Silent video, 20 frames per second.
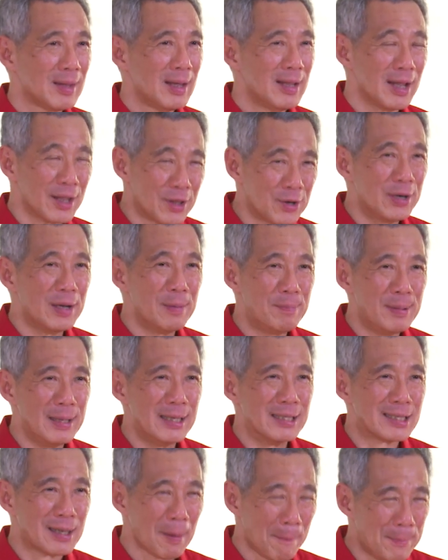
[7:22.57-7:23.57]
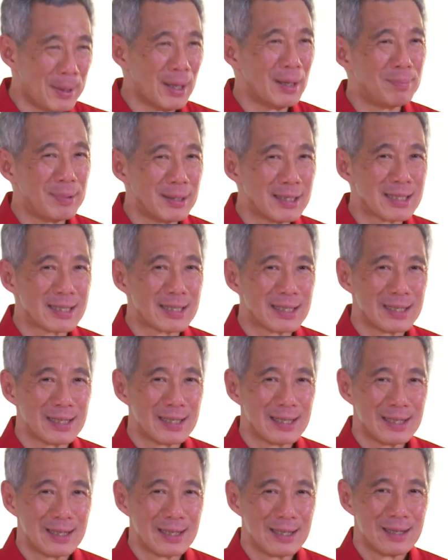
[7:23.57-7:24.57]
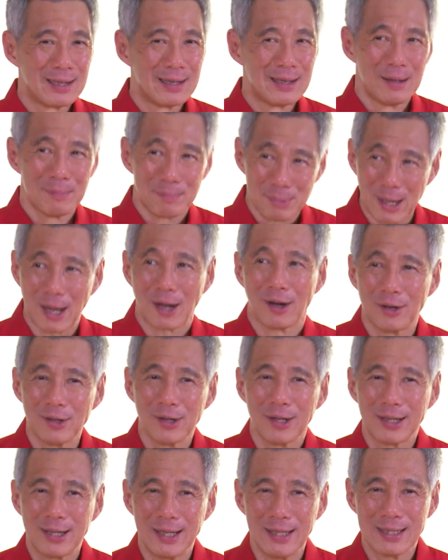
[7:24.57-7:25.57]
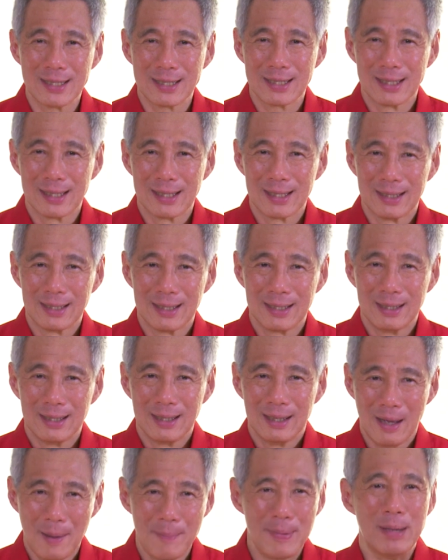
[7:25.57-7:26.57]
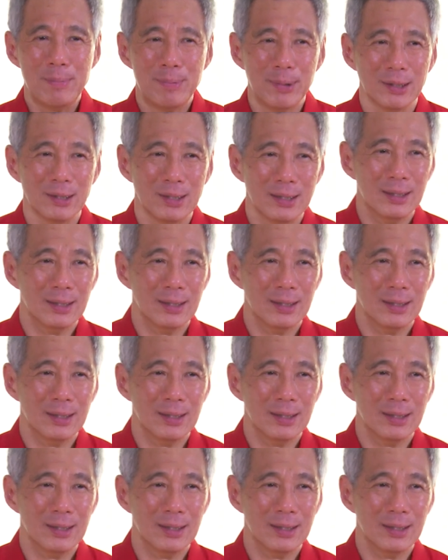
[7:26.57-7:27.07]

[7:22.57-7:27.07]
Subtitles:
The 3 Ps: purpose, priorities, people.